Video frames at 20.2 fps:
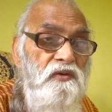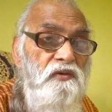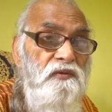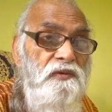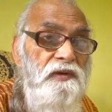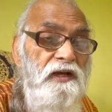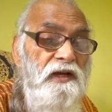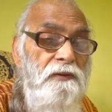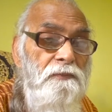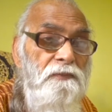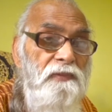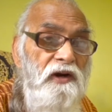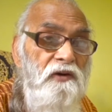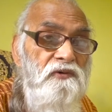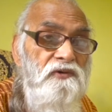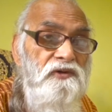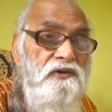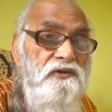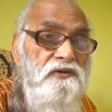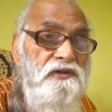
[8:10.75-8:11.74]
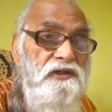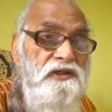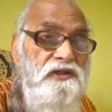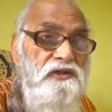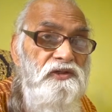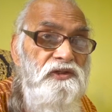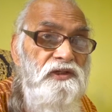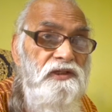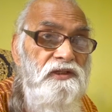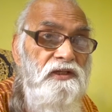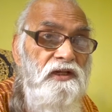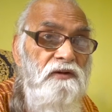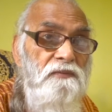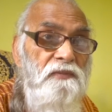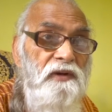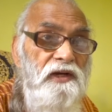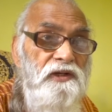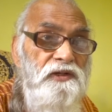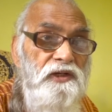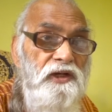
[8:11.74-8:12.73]
We are bound to each other
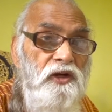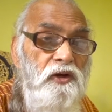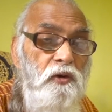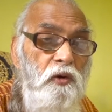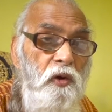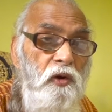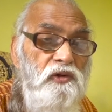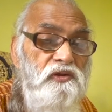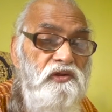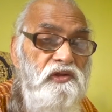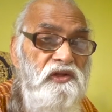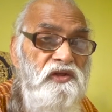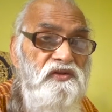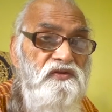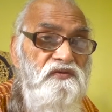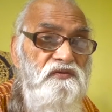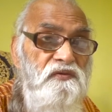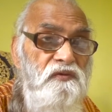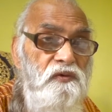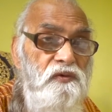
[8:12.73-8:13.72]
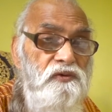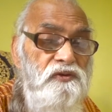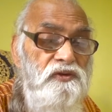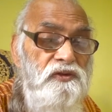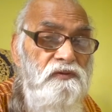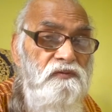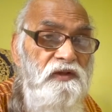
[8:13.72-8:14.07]
by a causeless force,